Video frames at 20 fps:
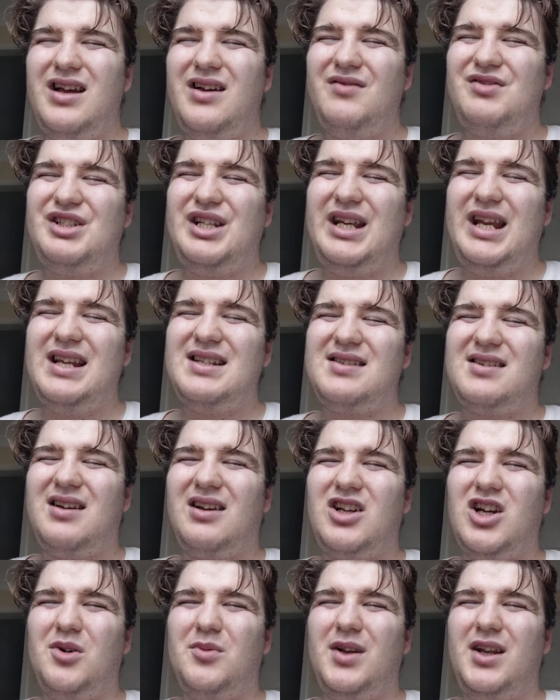She is a
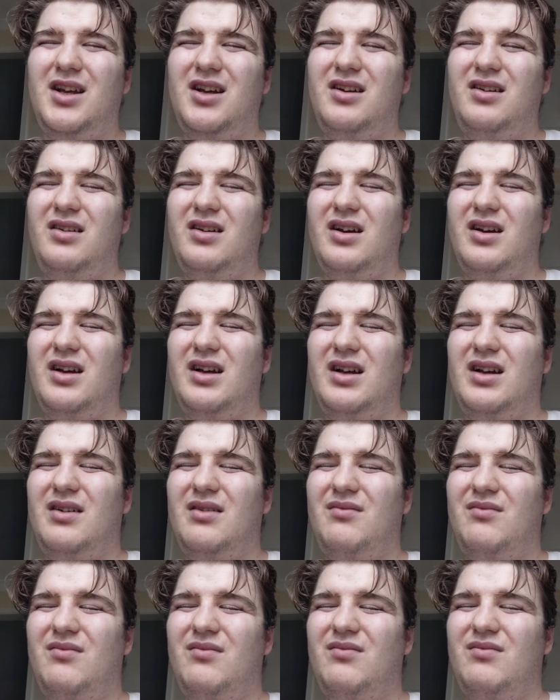
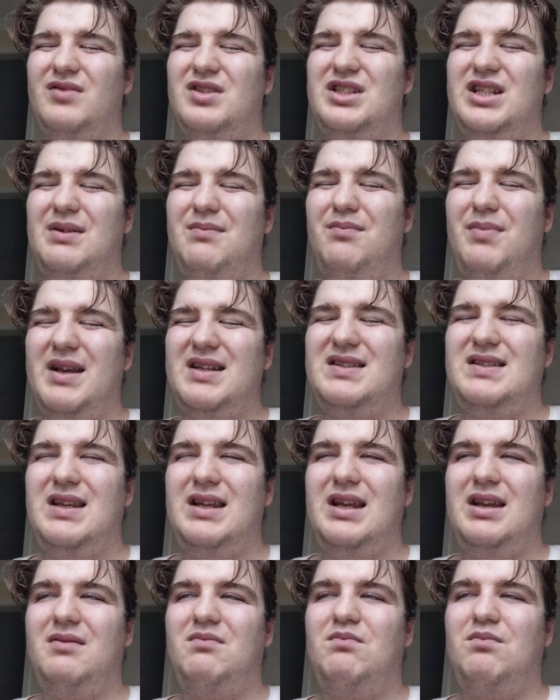commoner. She
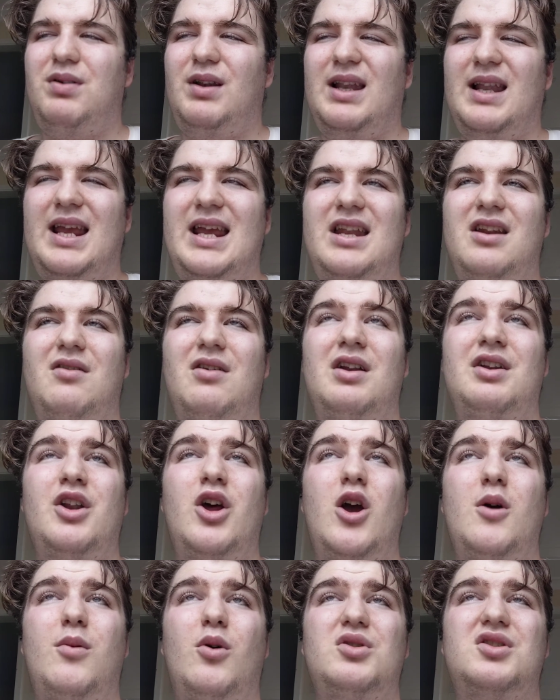basically played a
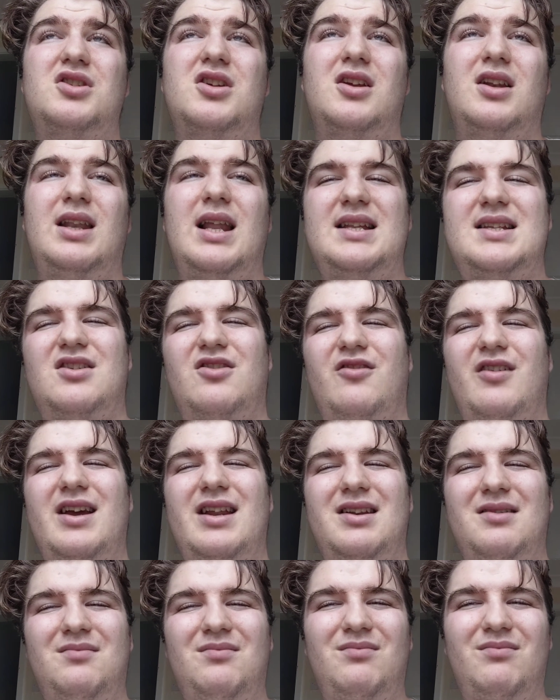noble to let her
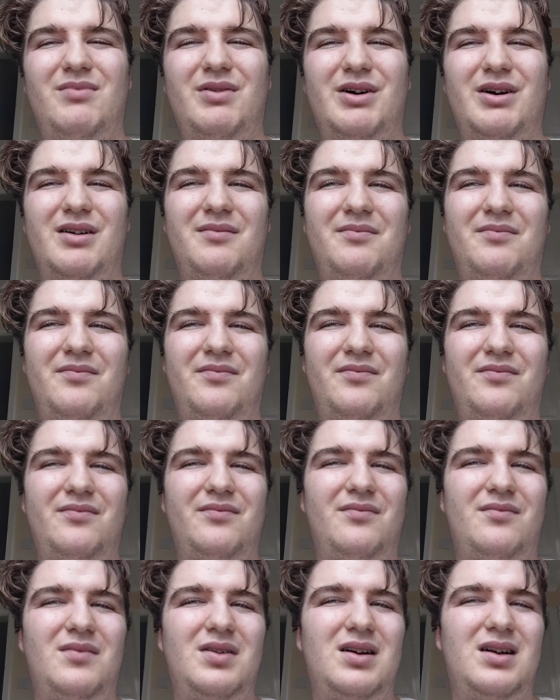in, but
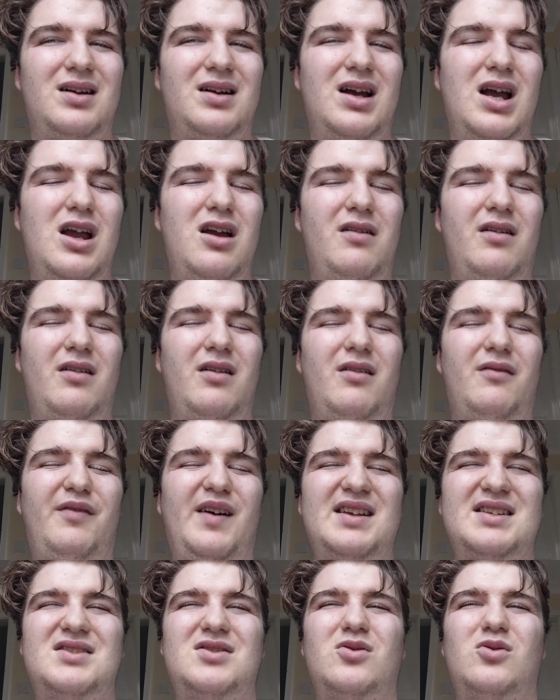
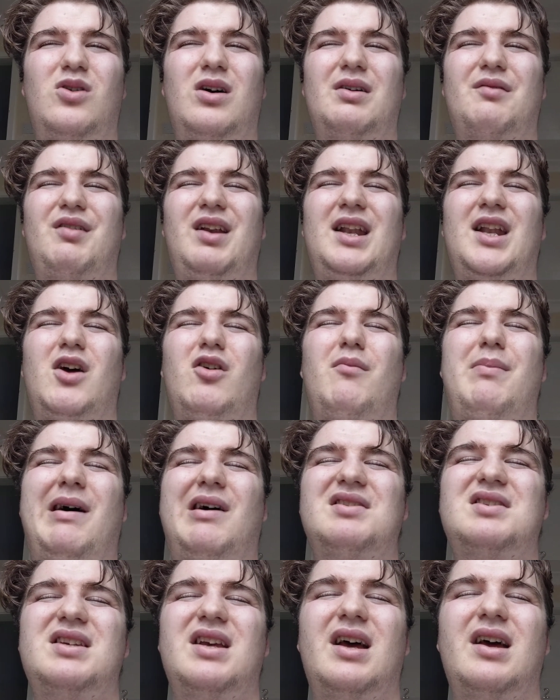that's all I really know
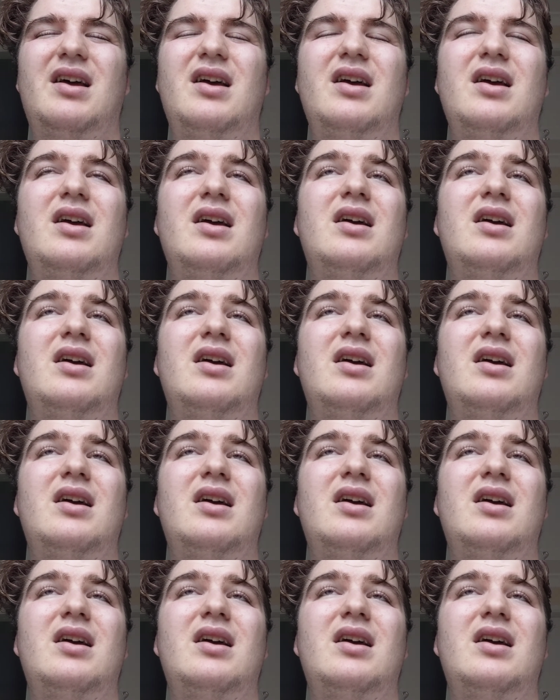about her.